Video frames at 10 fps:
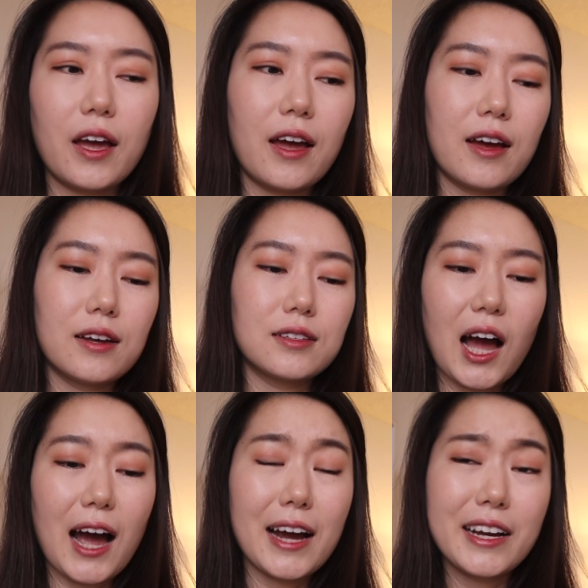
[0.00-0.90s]
and
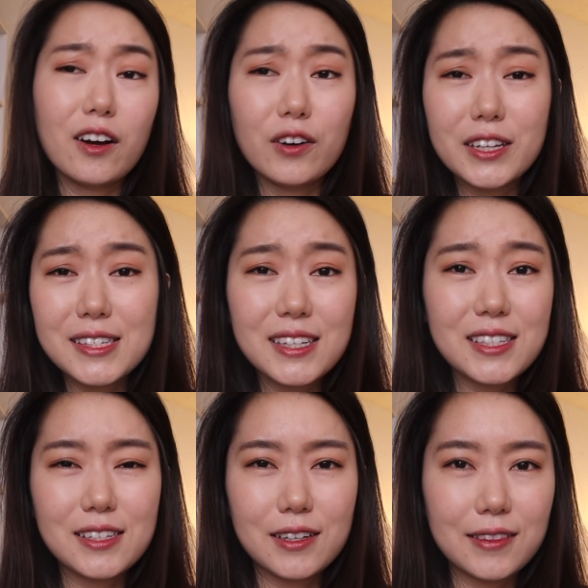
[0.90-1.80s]
I honestly
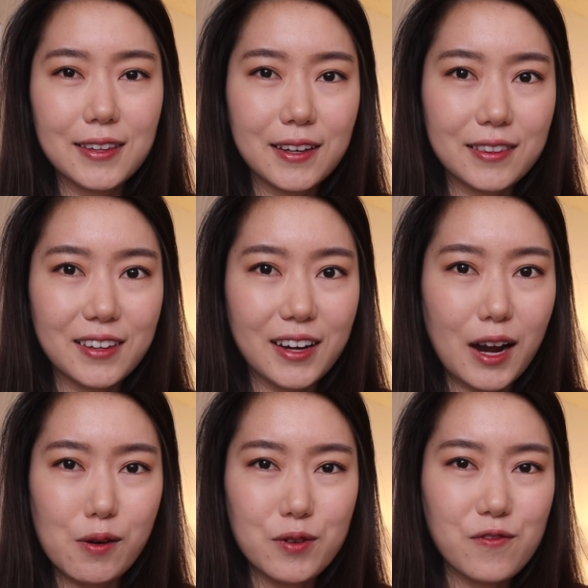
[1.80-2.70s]
didn't think that
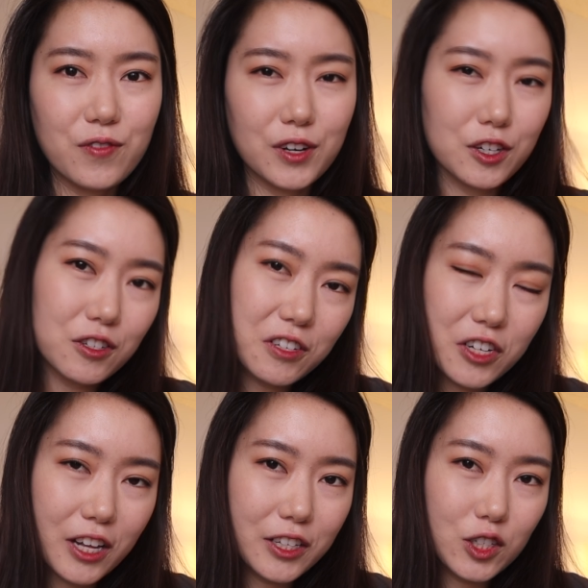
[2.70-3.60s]
I would finish the
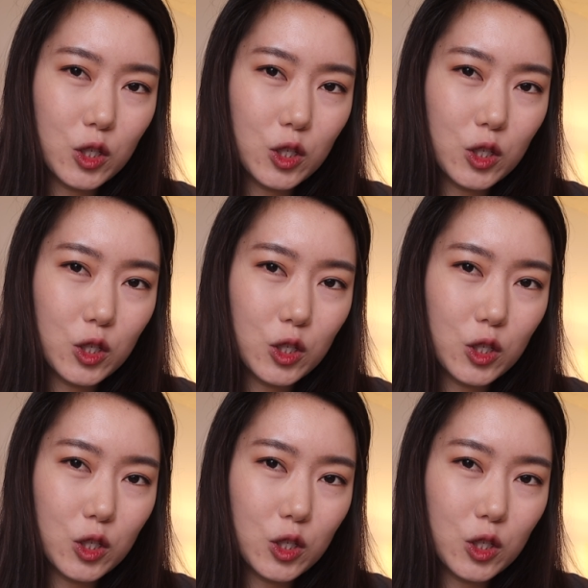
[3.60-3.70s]
challenge,